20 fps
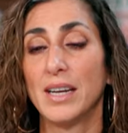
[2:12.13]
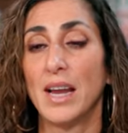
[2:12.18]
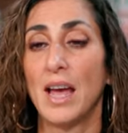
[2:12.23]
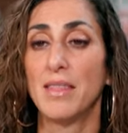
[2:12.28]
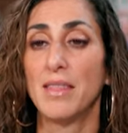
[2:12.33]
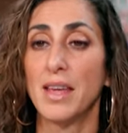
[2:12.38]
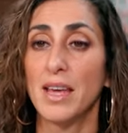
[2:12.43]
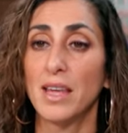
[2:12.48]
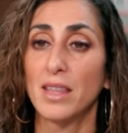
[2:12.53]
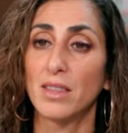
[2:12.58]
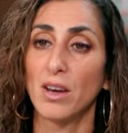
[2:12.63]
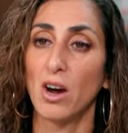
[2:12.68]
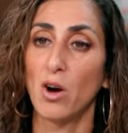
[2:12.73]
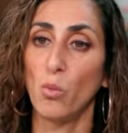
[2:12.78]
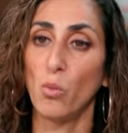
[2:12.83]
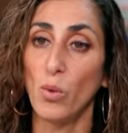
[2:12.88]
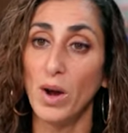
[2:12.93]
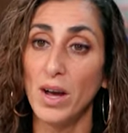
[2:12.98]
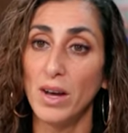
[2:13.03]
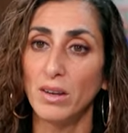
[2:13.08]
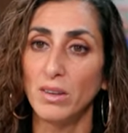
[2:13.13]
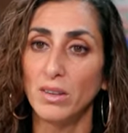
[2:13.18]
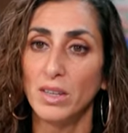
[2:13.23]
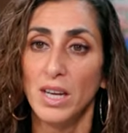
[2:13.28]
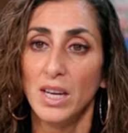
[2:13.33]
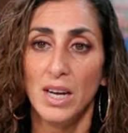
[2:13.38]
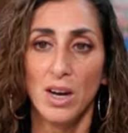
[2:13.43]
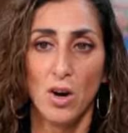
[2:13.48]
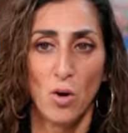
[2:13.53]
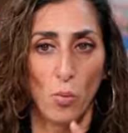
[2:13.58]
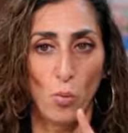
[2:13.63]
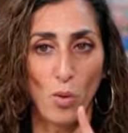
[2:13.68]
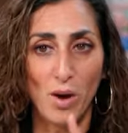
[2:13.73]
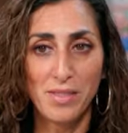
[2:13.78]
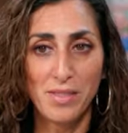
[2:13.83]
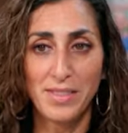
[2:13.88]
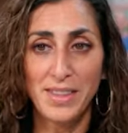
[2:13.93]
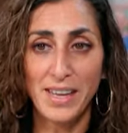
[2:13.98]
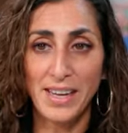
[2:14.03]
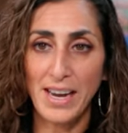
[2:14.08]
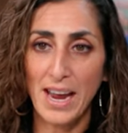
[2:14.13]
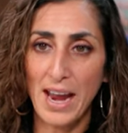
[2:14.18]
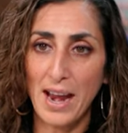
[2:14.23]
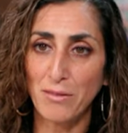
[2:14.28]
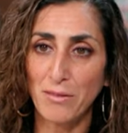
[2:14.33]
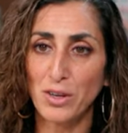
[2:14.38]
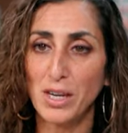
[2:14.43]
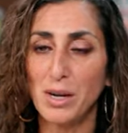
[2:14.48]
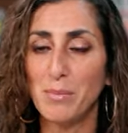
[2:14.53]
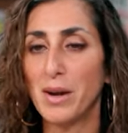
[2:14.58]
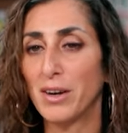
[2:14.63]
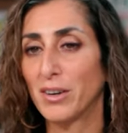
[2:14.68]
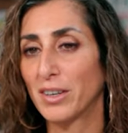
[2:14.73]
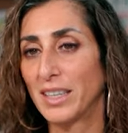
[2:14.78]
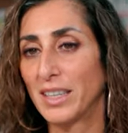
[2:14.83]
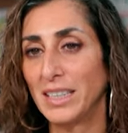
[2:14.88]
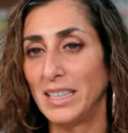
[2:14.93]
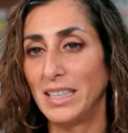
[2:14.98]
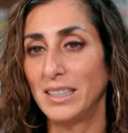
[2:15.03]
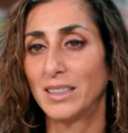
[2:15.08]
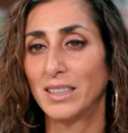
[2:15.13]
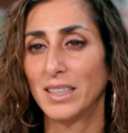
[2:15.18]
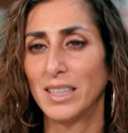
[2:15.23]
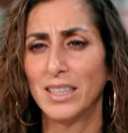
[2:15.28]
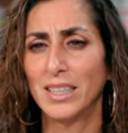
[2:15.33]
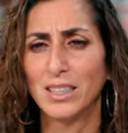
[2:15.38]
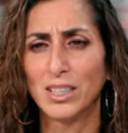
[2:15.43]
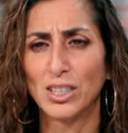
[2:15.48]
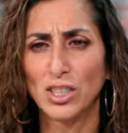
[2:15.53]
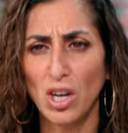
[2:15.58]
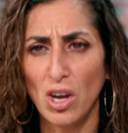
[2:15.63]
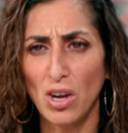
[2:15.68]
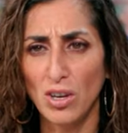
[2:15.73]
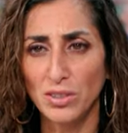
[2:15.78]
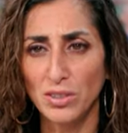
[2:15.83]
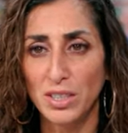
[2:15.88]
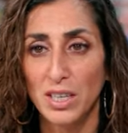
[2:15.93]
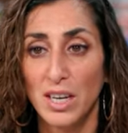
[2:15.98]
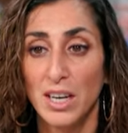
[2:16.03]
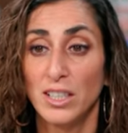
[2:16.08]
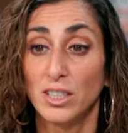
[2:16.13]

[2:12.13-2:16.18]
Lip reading: And they thought, well, one thing every American eats is salt.